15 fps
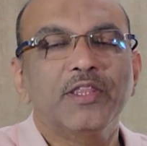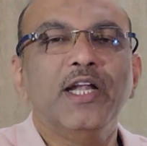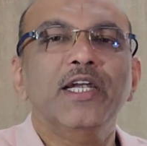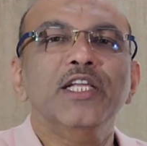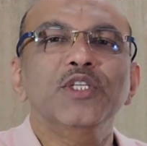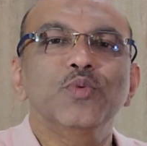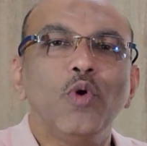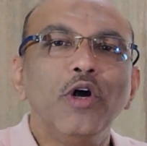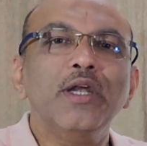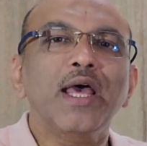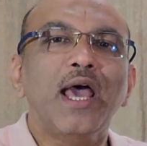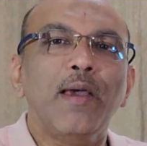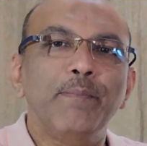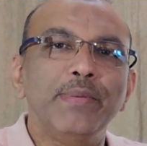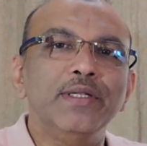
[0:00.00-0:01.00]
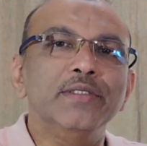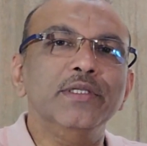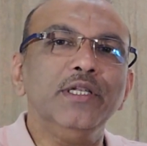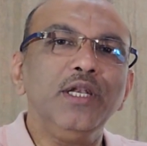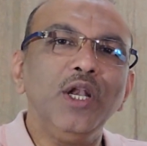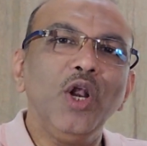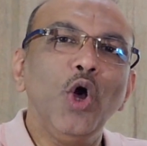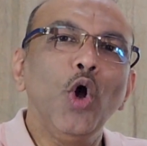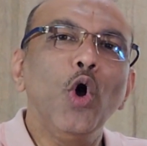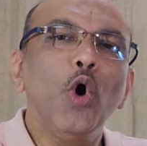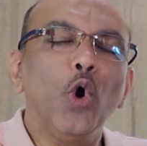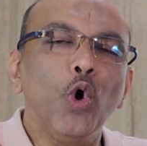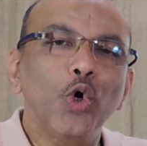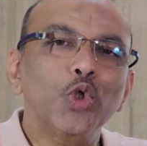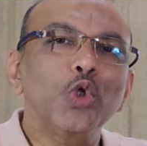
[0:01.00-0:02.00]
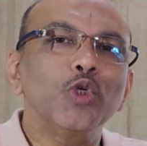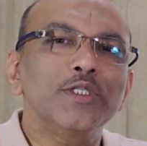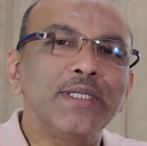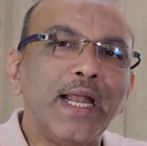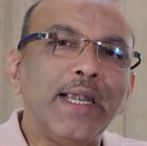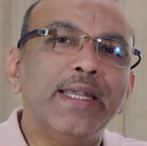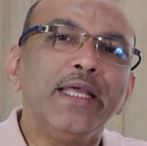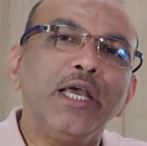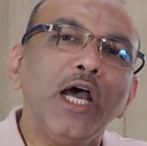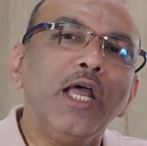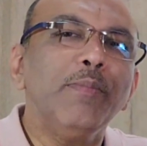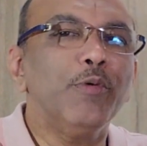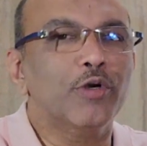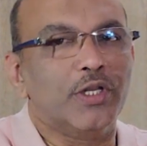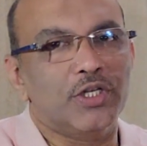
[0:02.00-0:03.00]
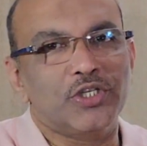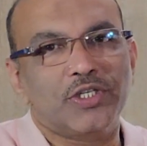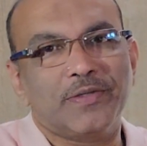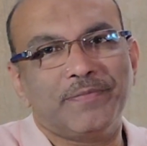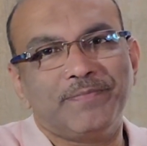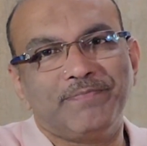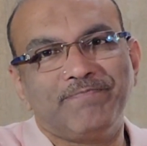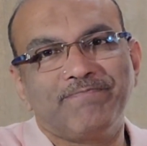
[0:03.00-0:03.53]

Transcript: That is what happens in orthostatic hypotension.